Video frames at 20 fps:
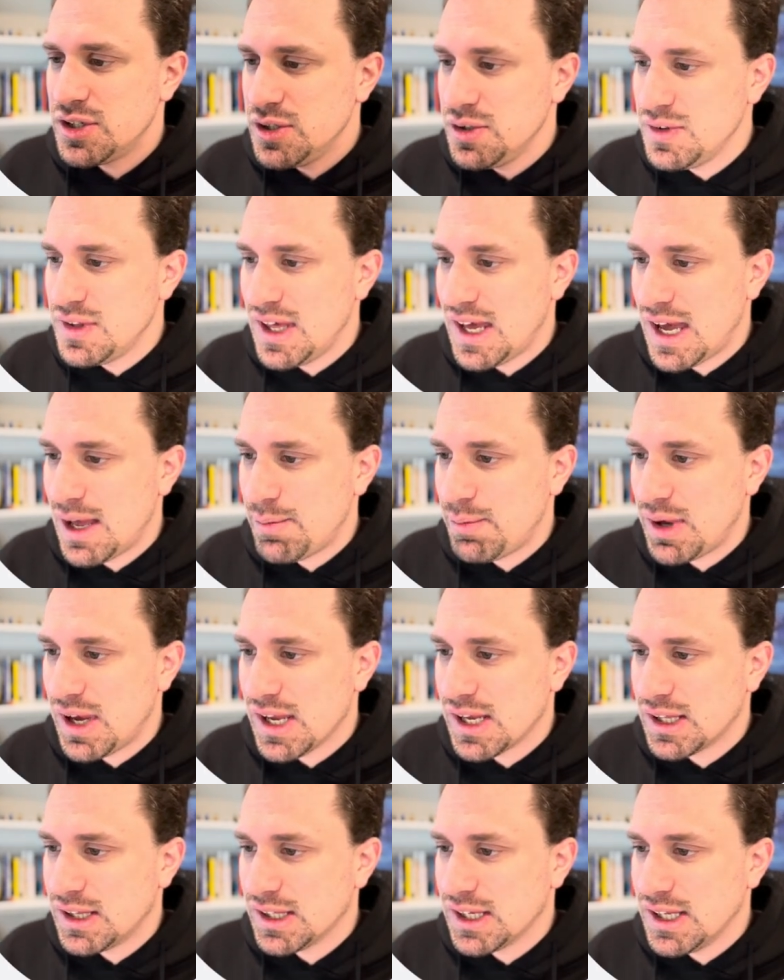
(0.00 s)
do that
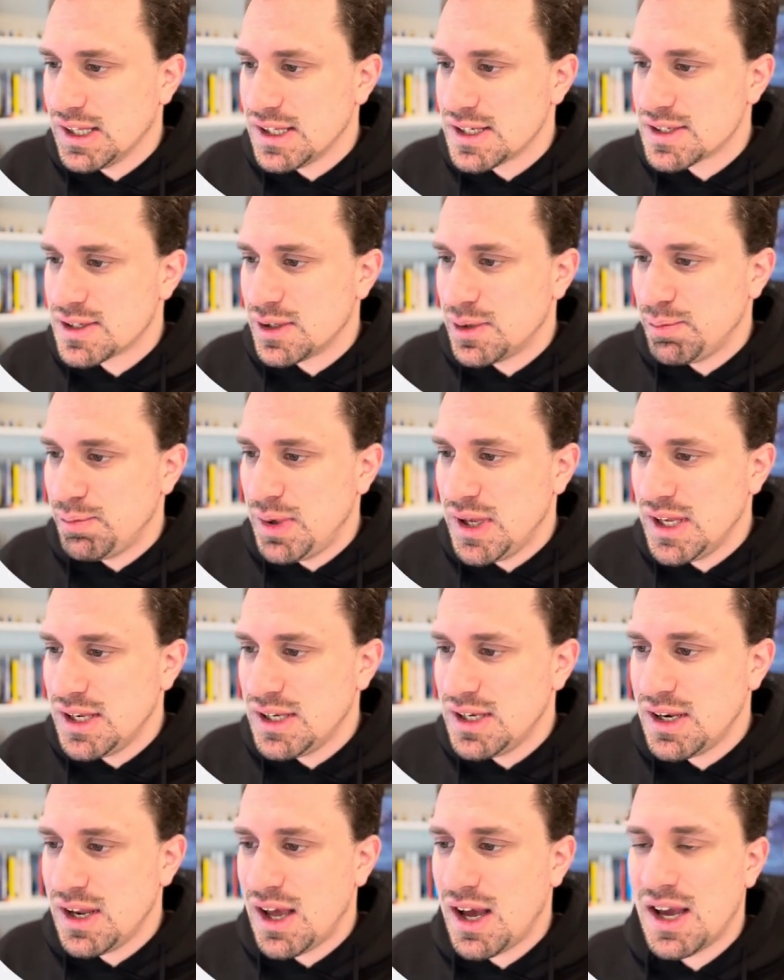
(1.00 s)
by clicking this little
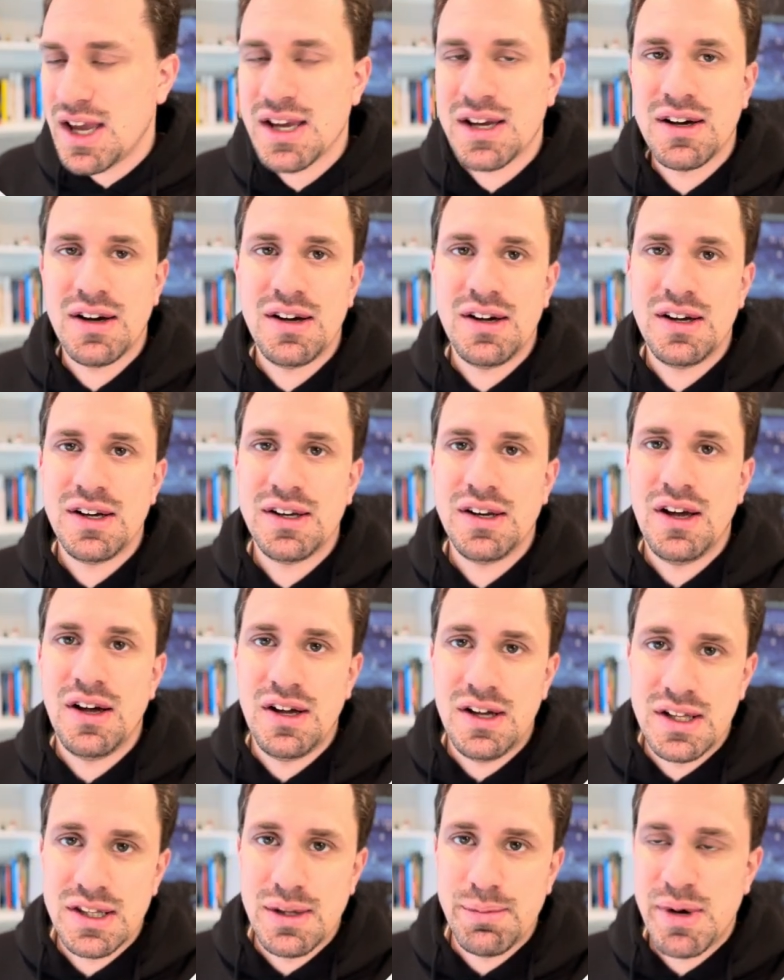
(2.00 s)
pin icon
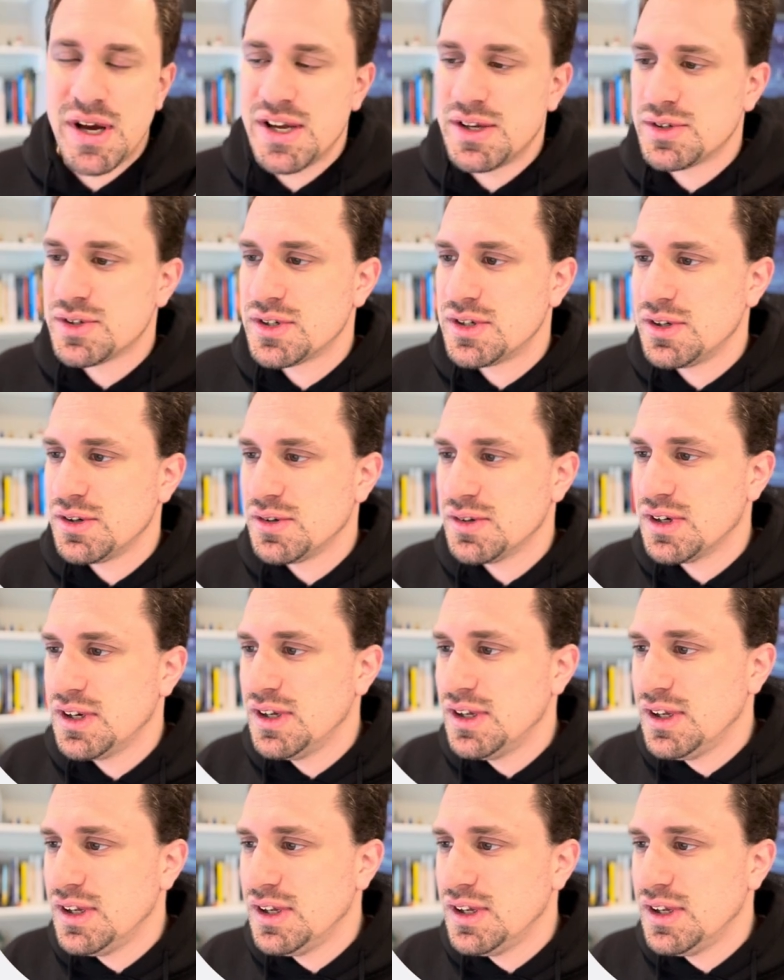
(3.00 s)
on the milestone,